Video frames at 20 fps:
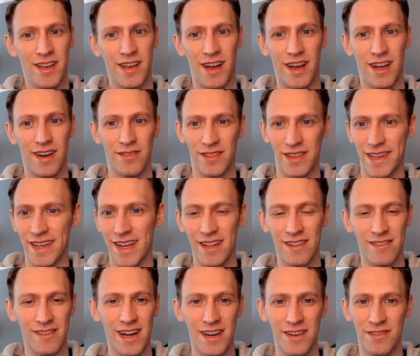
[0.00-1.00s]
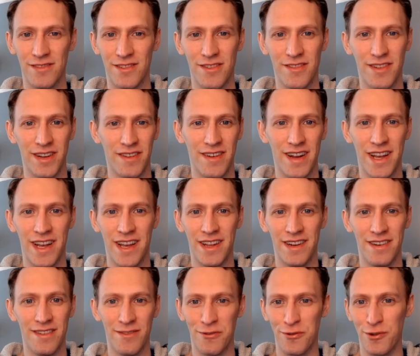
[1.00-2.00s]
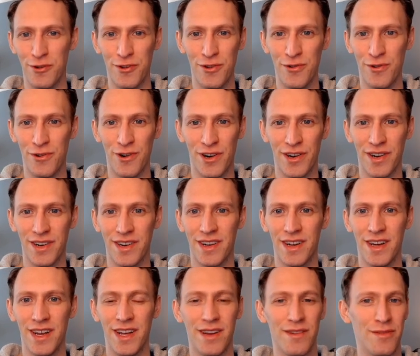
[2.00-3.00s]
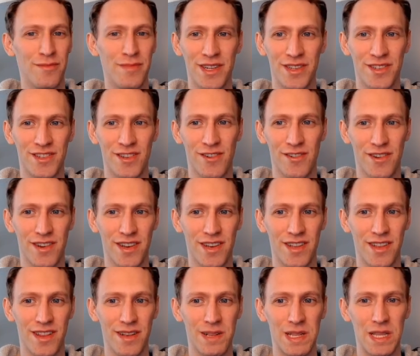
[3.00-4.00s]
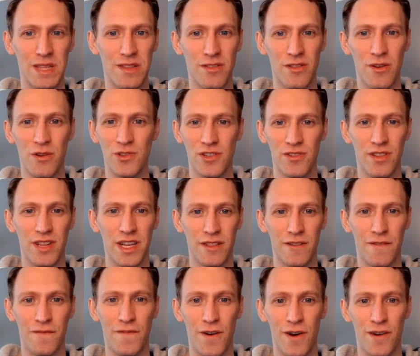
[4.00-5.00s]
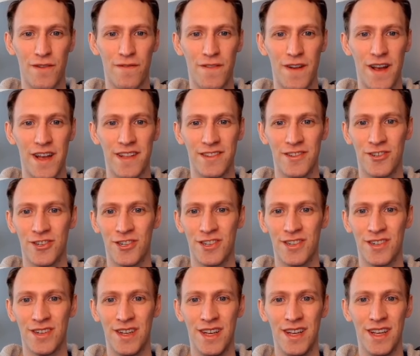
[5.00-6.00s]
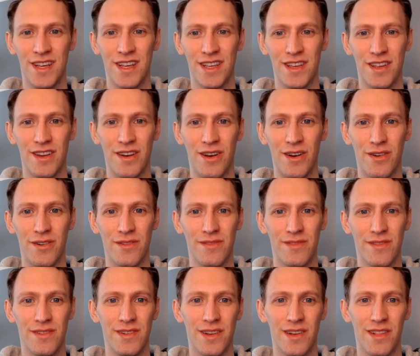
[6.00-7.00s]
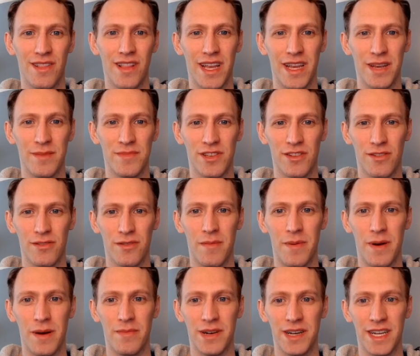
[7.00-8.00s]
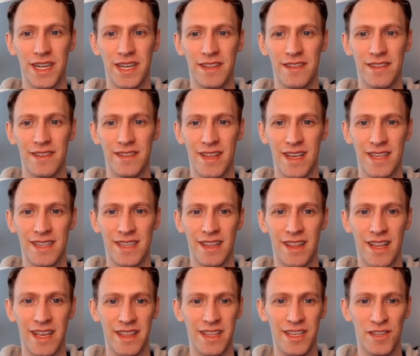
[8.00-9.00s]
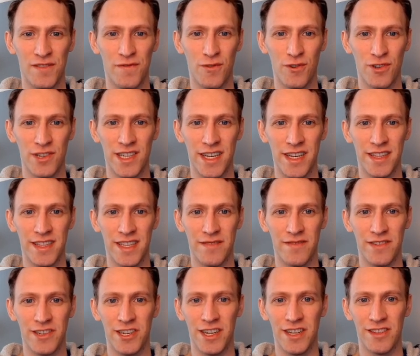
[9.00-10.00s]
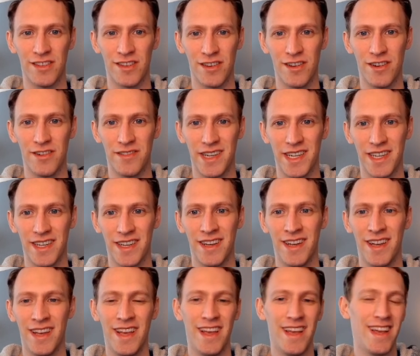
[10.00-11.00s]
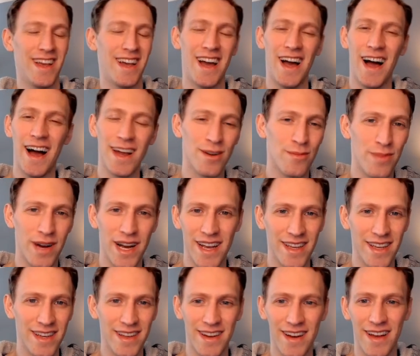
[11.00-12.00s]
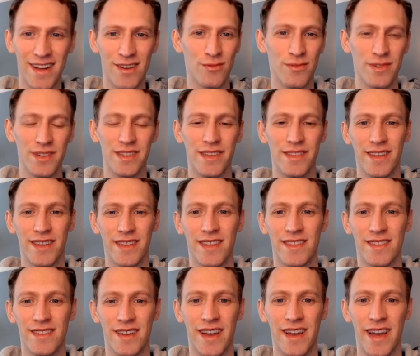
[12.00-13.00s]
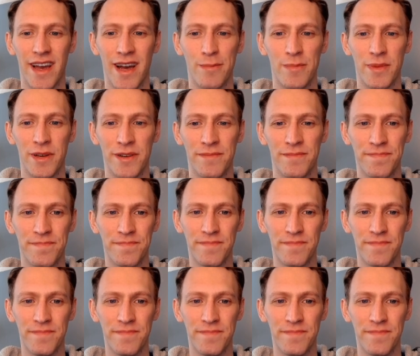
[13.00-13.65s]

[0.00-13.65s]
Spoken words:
I don't think Colorado is going red, or New York or Minnesota. Those are like the far-fetched, claims of the Republicans. They say like these 4 states have a chance of going. I don't buy it. I don't really think that's going to happen.